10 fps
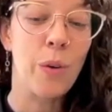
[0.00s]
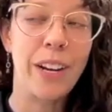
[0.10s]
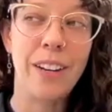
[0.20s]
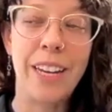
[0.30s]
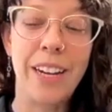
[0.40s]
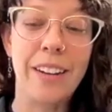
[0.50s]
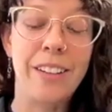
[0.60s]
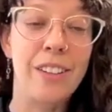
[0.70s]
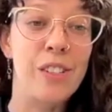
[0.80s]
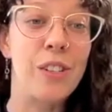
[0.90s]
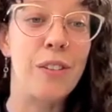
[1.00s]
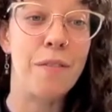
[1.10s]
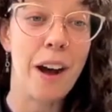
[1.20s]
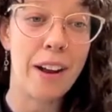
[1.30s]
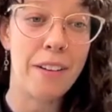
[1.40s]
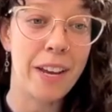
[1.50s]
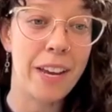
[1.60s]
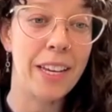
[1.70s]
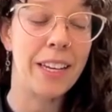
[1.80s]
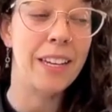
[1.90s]
we are here
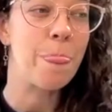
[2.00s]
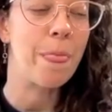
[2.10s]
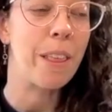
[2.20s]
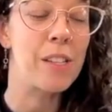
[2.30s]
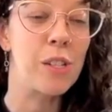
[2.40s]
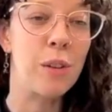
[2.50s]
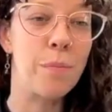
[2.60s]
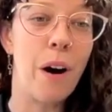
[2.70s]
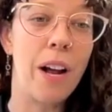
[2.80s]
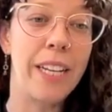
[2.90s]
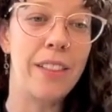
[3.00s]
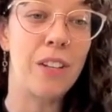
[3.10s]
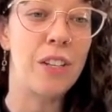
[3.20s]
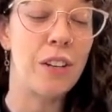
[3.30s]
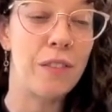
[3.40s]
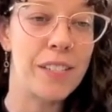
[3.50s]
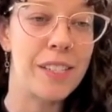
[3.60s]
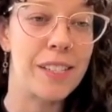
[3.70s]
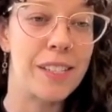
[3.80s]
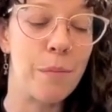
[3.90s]
surviving. And so the body and the
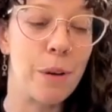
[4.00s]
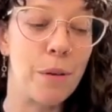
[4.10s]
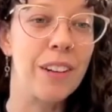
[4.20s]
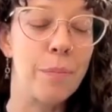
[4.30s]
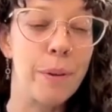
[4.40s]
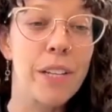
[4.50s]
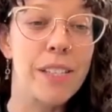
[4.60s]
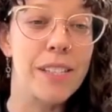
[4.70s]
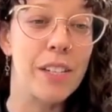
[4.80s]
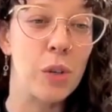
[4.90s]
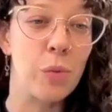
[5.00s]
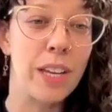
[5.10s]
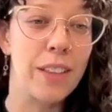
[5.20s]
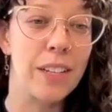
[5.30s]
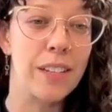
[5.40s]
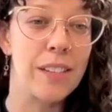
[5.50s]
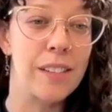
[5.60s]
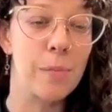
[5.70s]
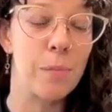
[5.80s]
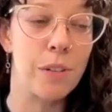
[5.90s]
nervous system are built in such a way that
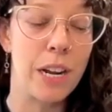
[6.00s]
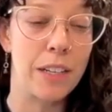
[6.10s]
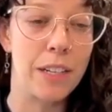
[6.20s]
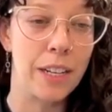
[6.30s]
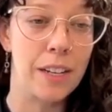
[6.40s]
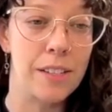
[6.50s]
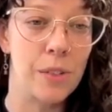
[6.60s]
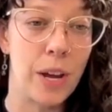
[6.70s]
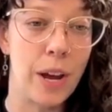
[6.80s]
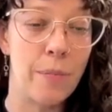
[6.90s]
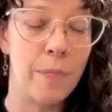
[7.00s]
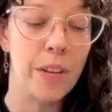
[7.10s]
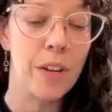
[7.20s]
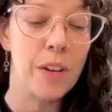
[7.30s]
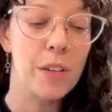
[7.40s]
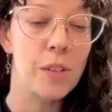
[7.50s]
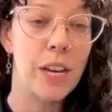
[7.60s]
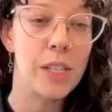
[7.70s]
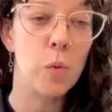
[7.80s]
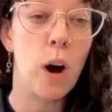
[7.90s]
it's protecting us. Okay. So
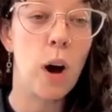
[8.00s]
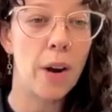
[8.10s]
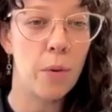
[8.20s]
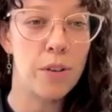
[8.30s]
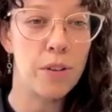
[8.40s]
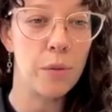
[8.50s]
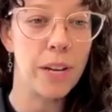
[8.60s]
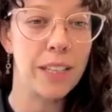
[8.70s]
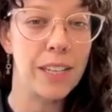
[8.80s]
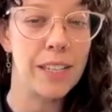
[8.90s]
that's why we're doing